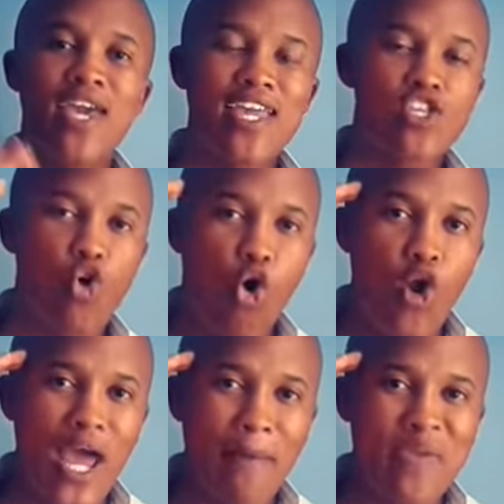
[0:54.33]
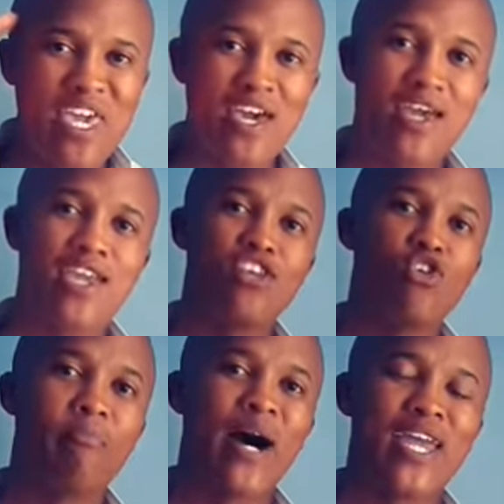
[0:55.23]
It's all up here in
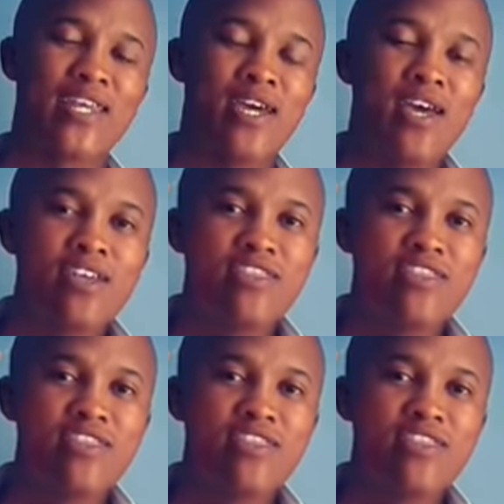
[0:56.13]
your mind.